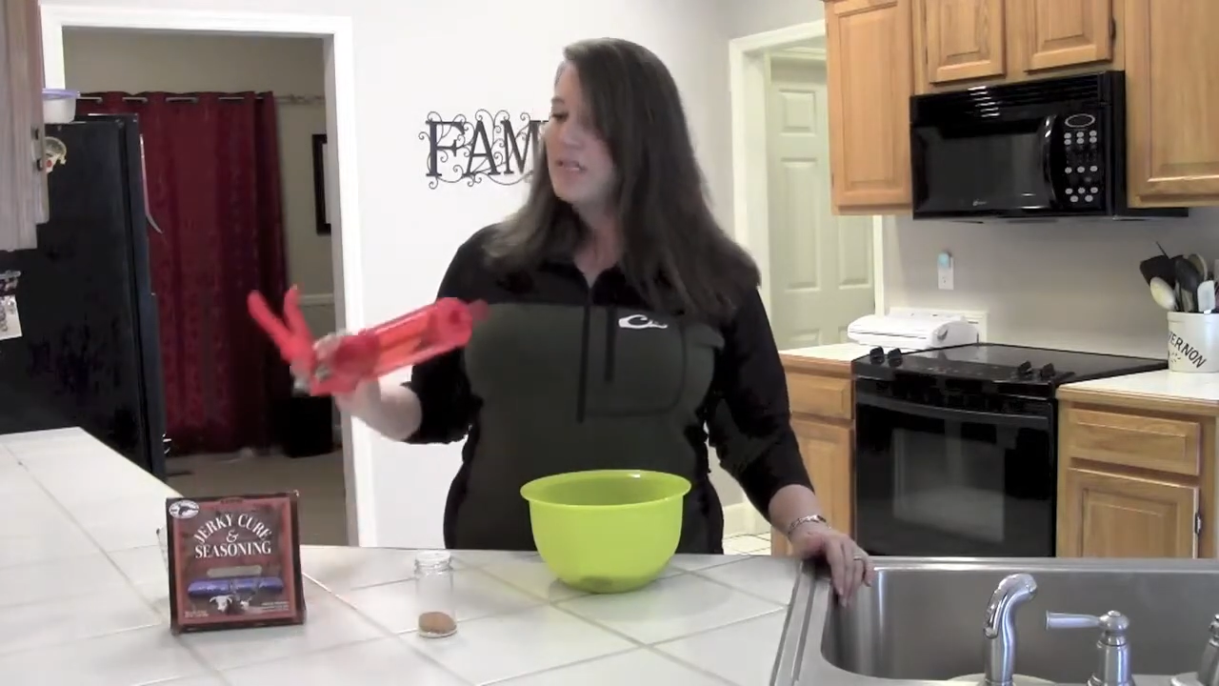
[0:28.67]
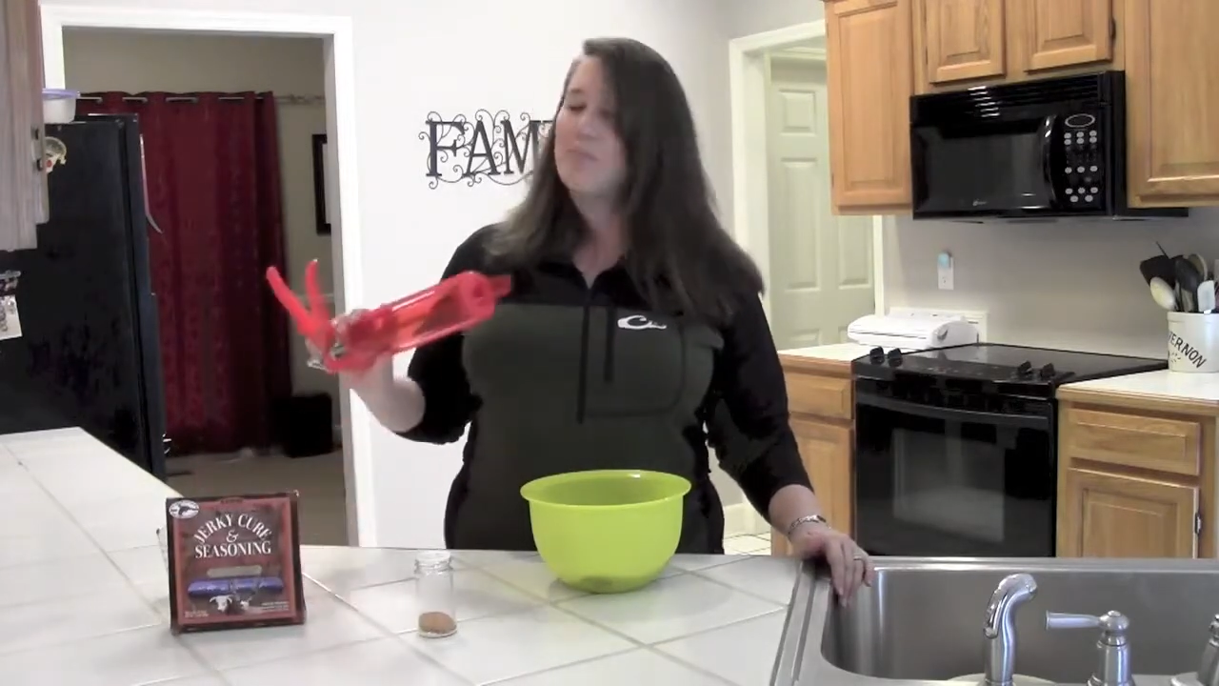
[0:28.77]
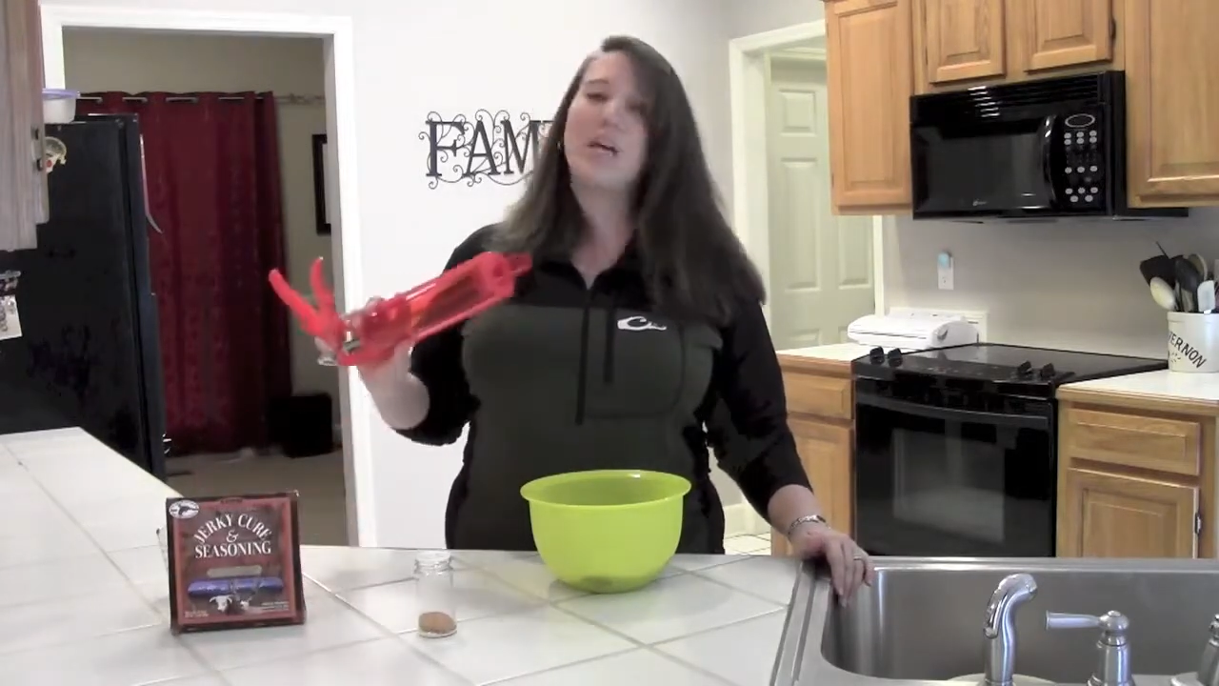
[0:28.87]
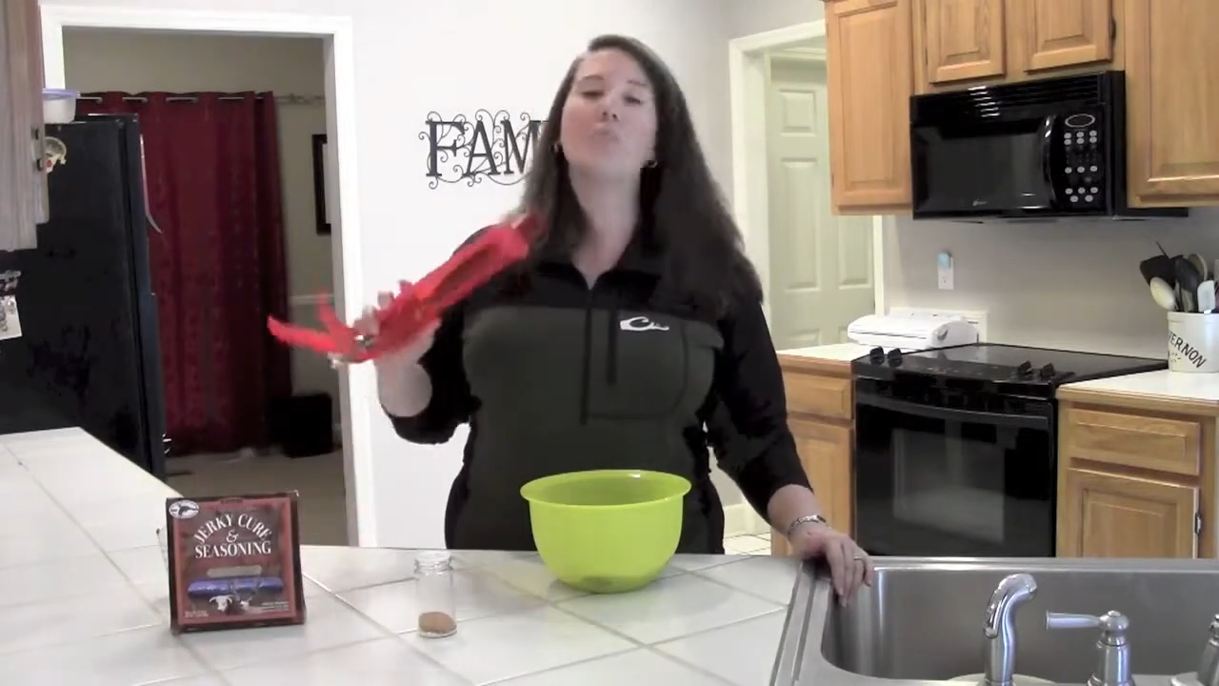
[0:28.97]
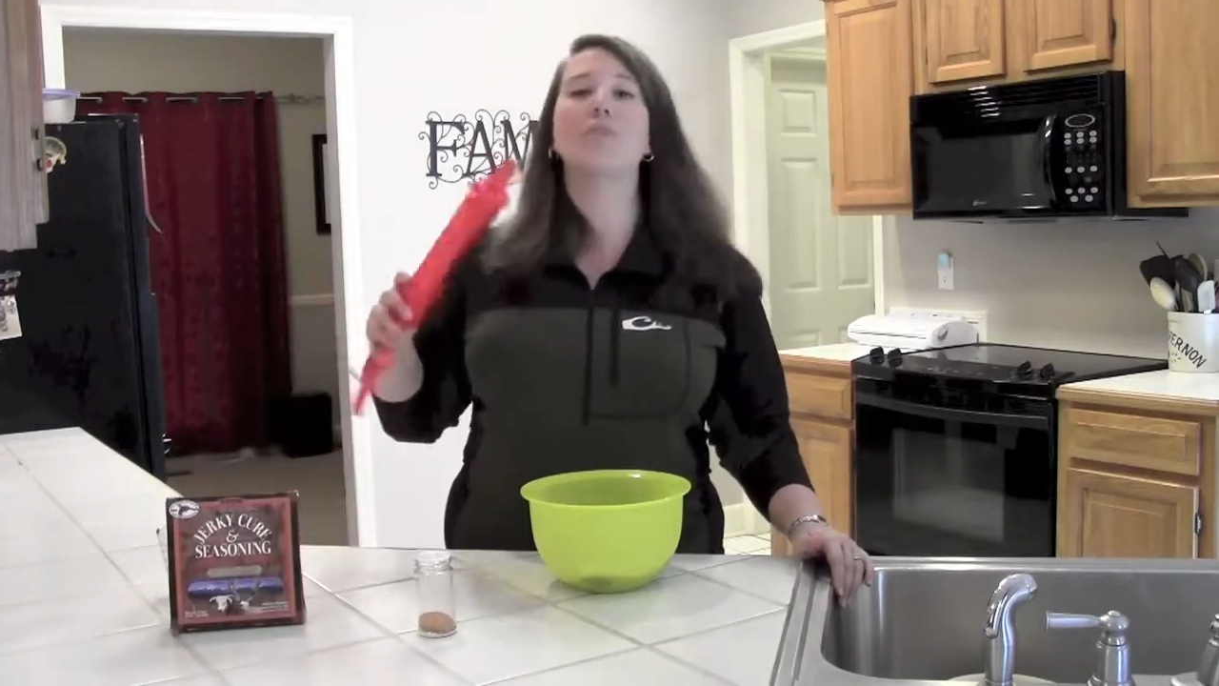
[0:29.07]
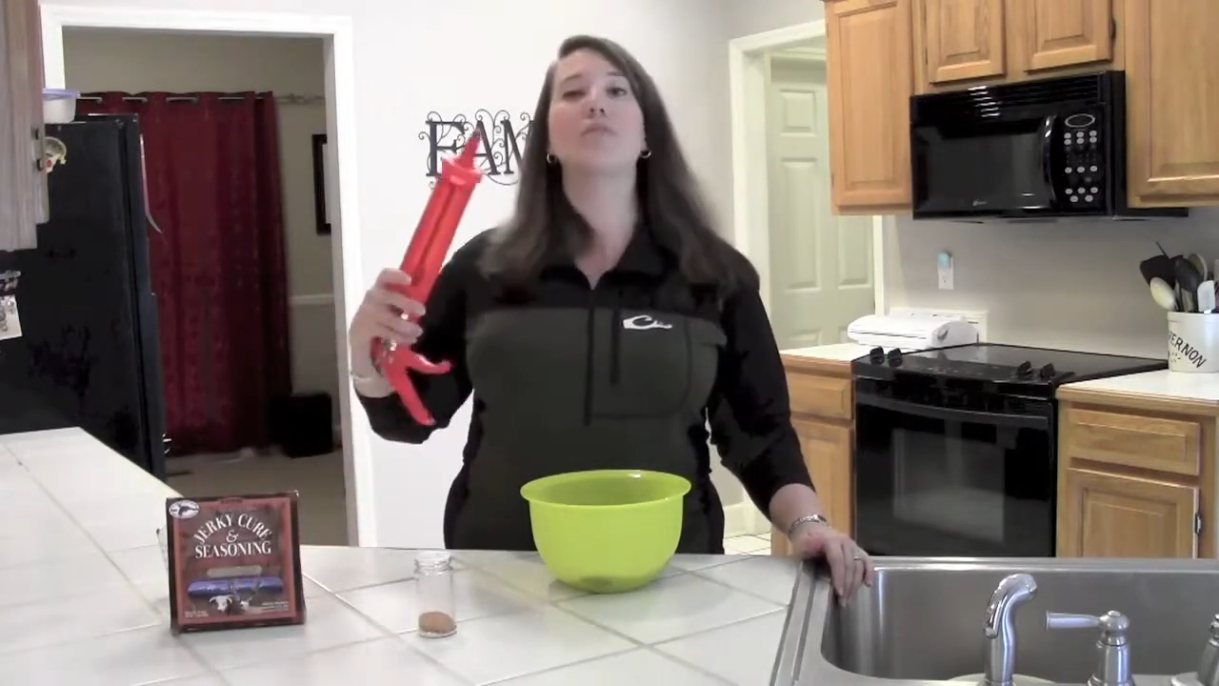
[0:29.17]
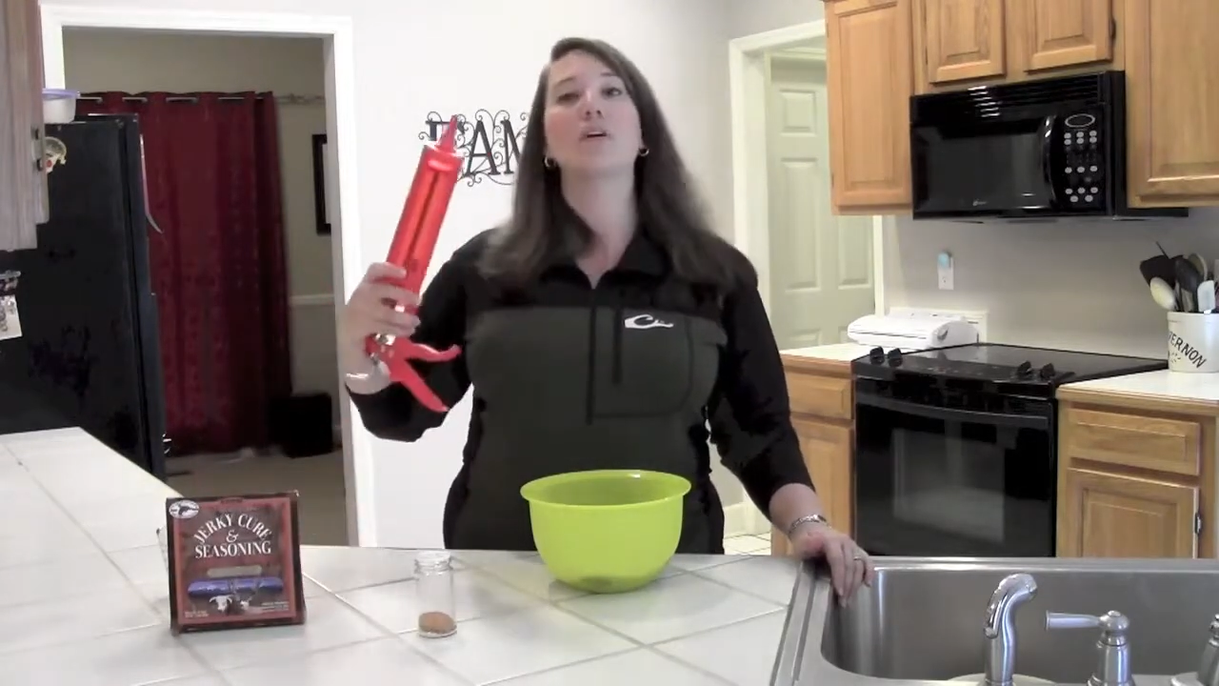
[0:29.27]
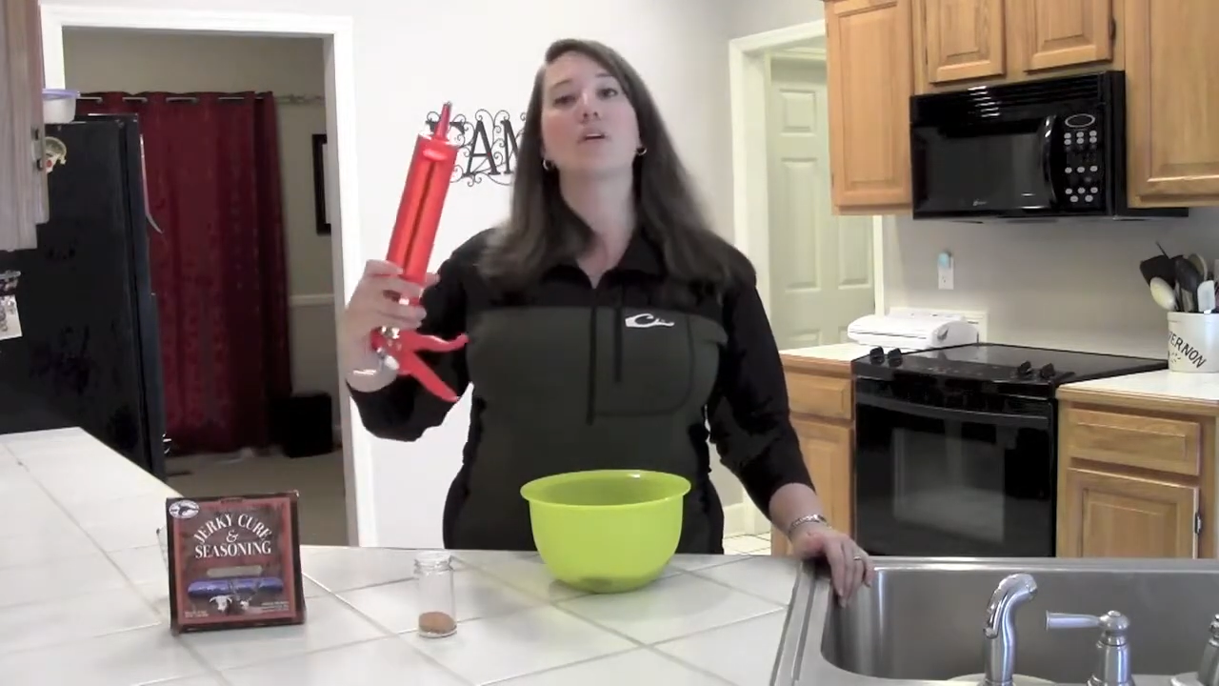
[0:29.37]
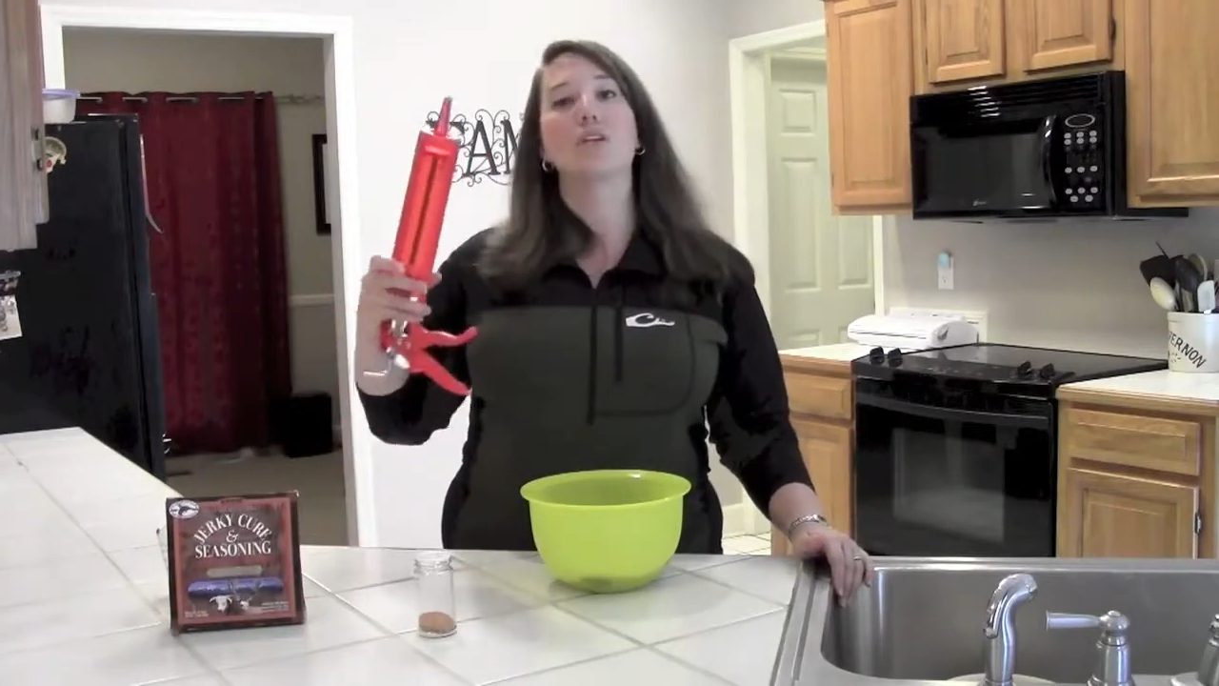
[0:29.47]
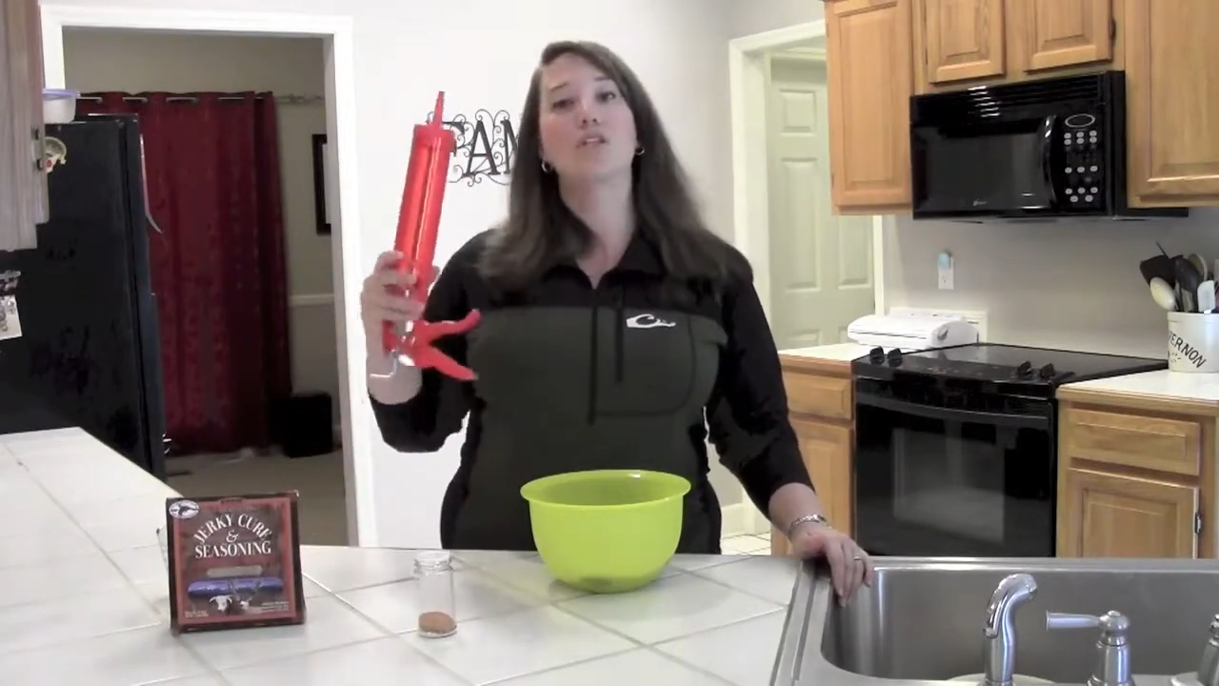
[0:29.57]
some type of